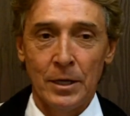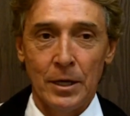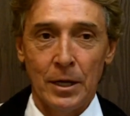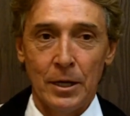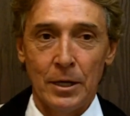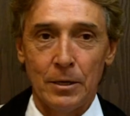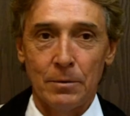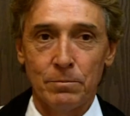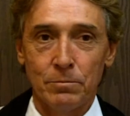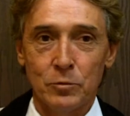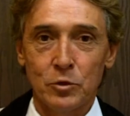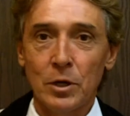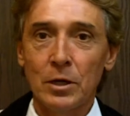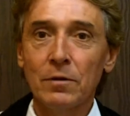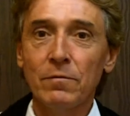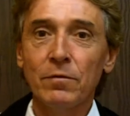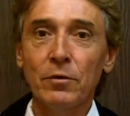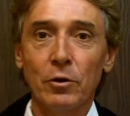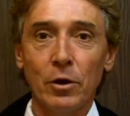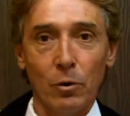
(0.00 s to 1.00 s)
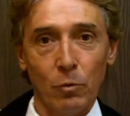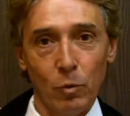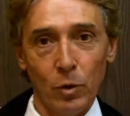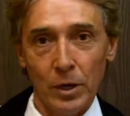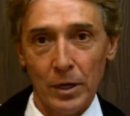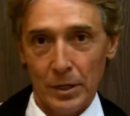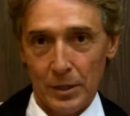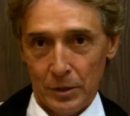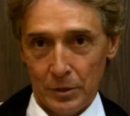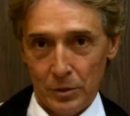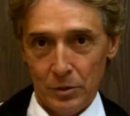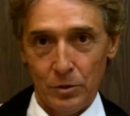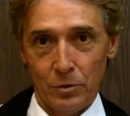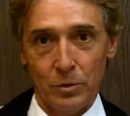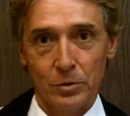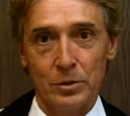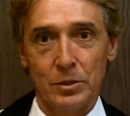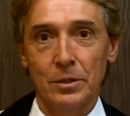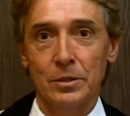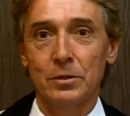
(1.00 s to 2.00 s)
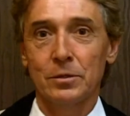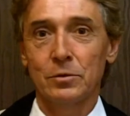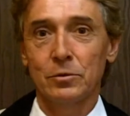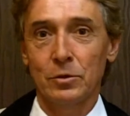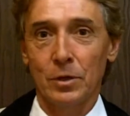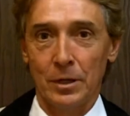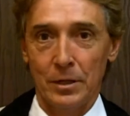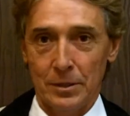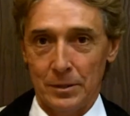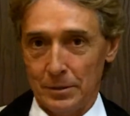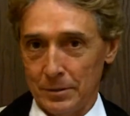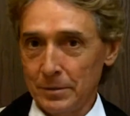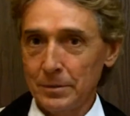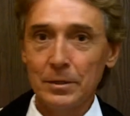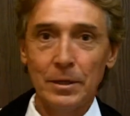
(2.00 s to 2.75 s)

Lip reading: trying to figure out what I could do to try to